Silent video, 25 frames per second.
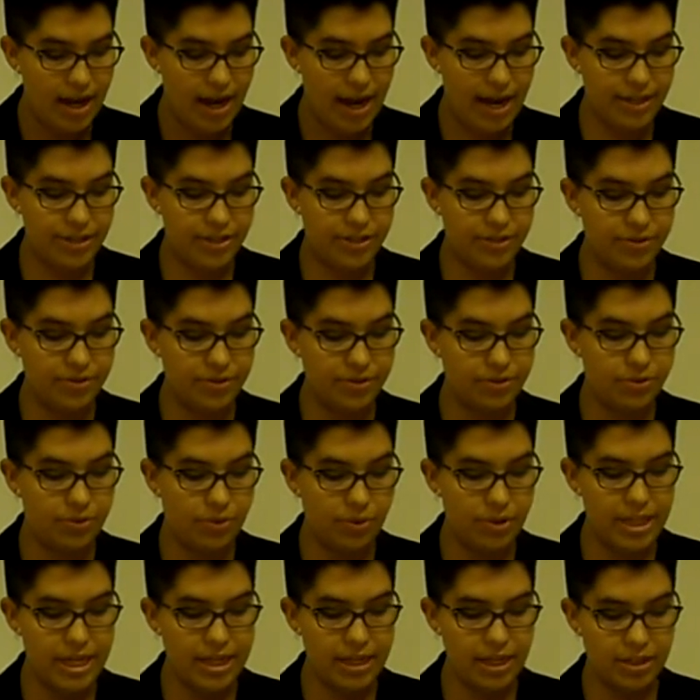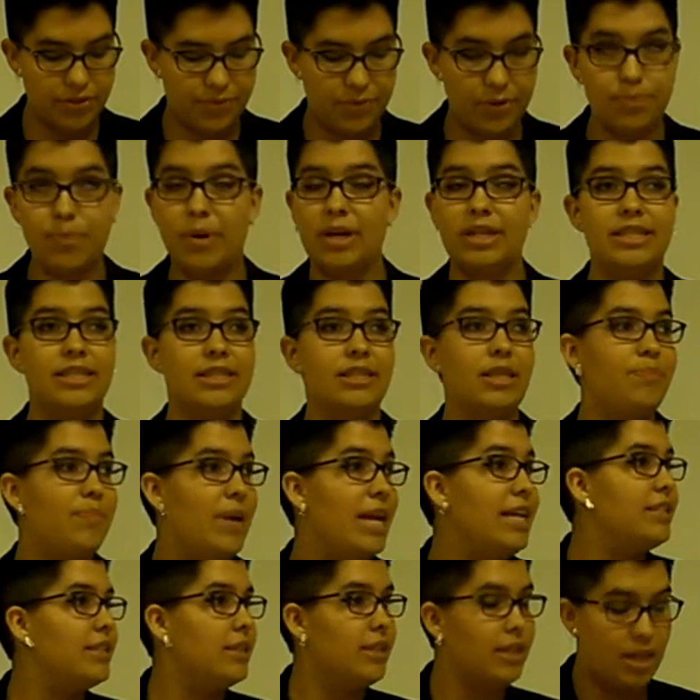and to school leaders for
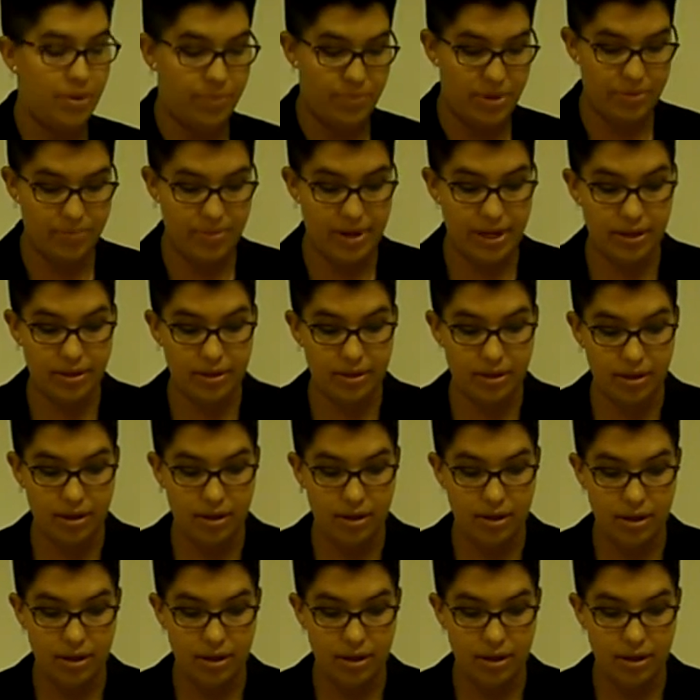participation commitment.